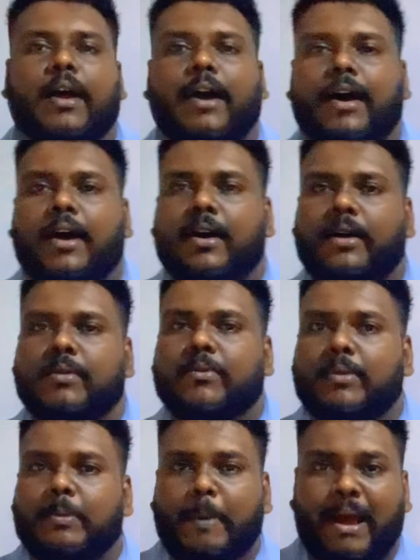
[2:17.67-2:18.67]
uh,
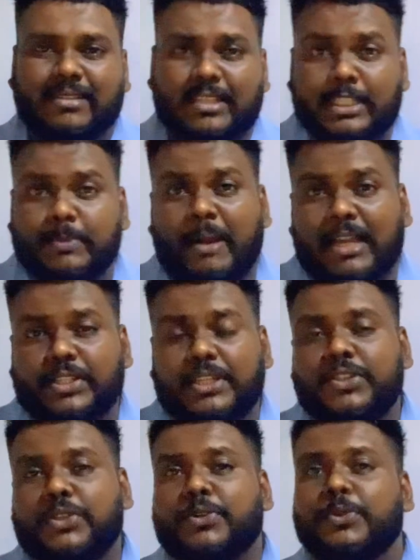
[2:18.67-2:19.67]
pass this
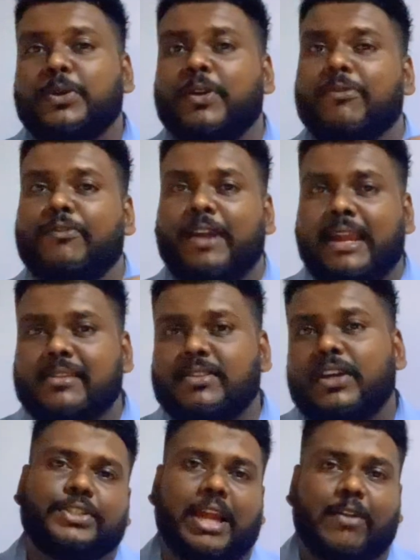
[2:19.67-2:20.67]
message to your friends,
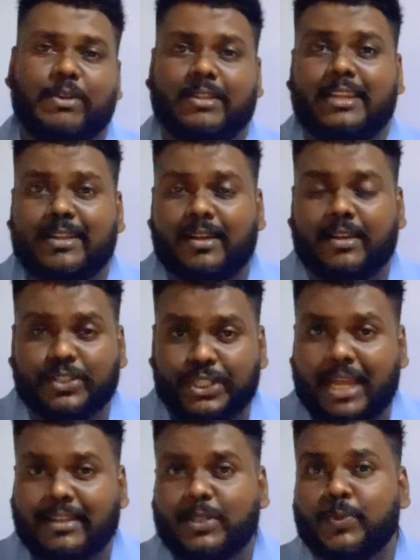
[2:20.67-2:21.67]
share, the, uh,
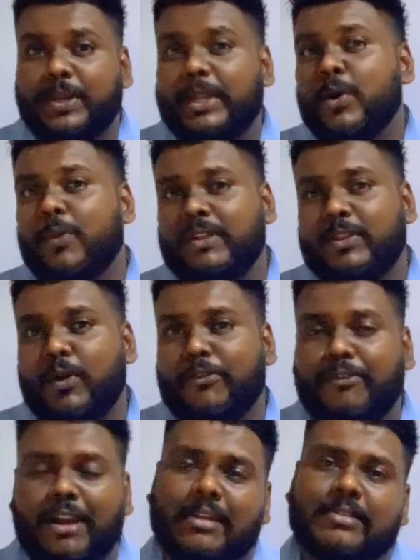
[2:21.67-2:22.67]
share this video with your
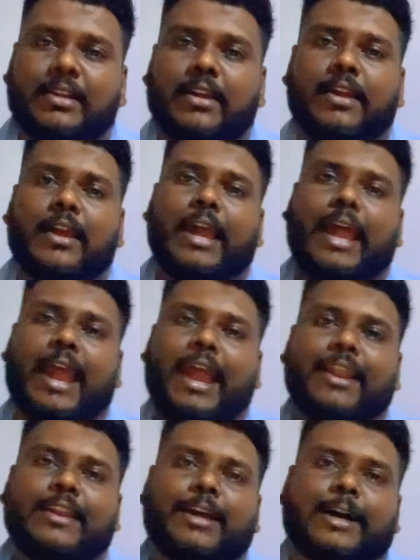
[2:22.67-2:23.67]
friends
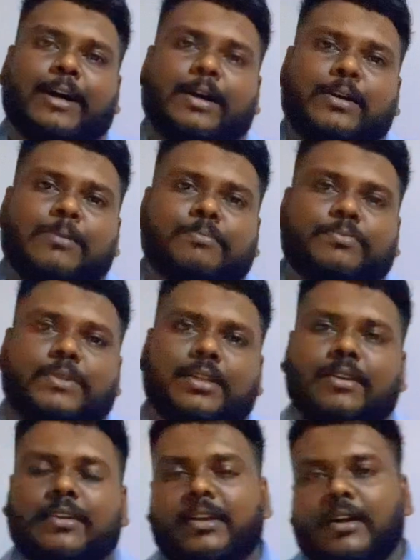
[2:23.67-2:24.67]
and um,
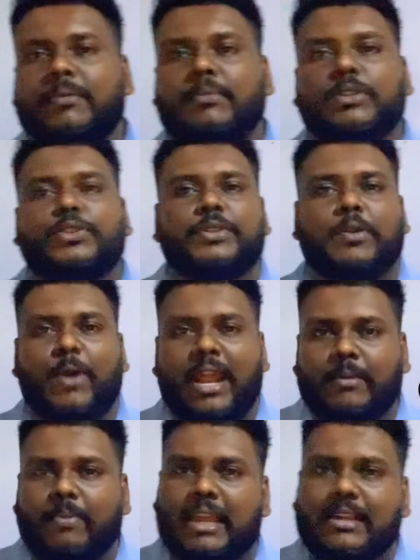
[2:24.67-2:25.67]
come to the
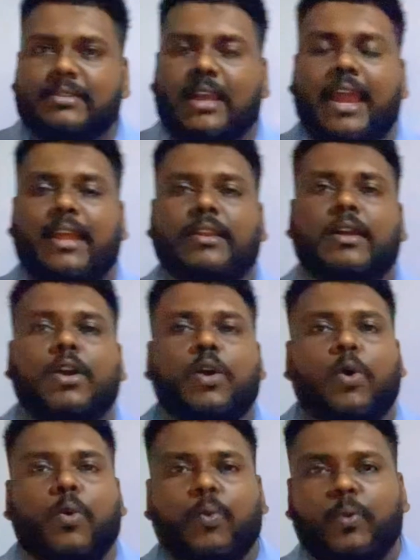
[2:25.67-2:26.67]
right place and
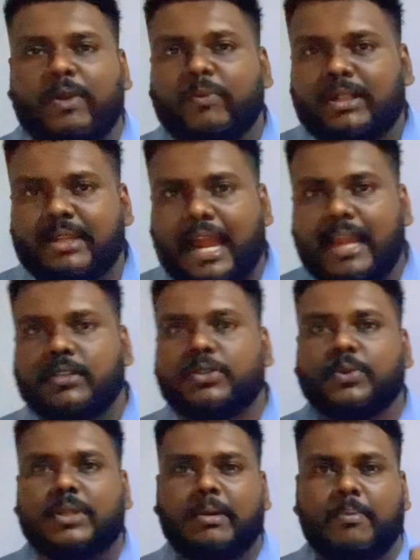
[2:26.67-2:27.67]
we will guide
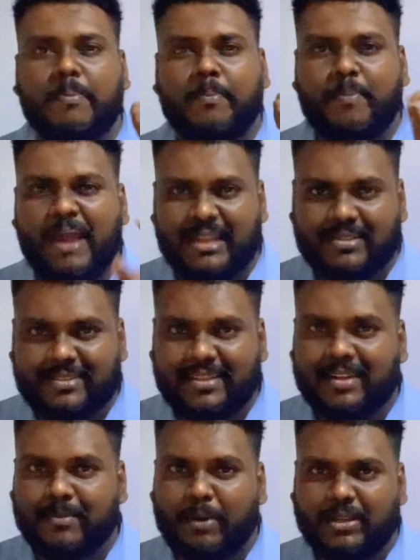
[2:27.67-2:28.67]
to the best
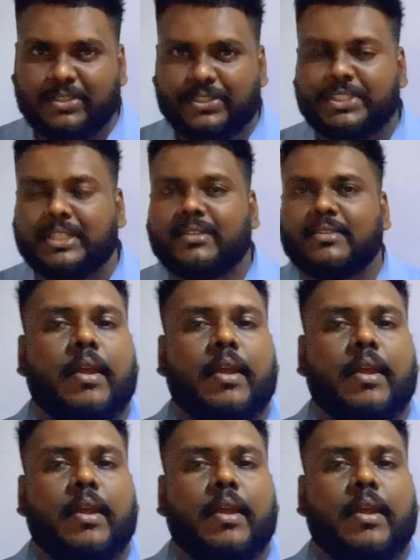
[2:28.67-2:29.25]
position